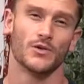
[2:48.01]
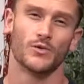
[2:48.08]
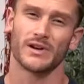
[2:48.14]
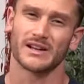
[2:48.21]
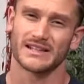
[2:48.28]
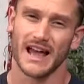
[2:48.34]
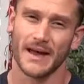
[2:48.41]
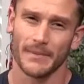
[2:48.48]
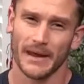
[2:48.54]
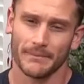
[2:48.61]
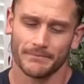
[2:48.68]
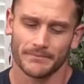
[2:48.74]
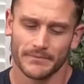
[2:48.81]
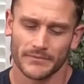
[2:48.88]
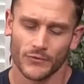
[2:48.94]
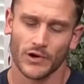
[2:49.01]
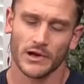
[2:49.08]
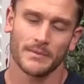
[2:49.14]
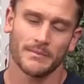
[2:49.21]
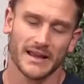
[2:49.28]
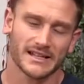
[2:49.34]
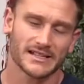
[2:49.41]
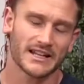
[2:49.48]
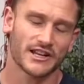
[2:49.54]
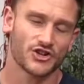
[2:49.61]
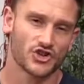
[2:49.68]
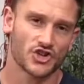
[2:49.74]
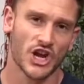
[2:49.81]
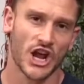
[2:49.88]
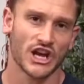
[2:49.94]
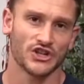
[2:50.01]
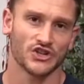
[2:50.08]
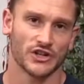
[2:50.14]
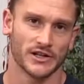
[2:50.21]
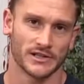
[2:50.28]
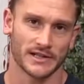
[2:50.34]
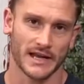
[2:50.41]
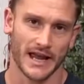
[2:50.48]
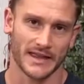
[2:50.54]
What does that mean? Well, it means that it changes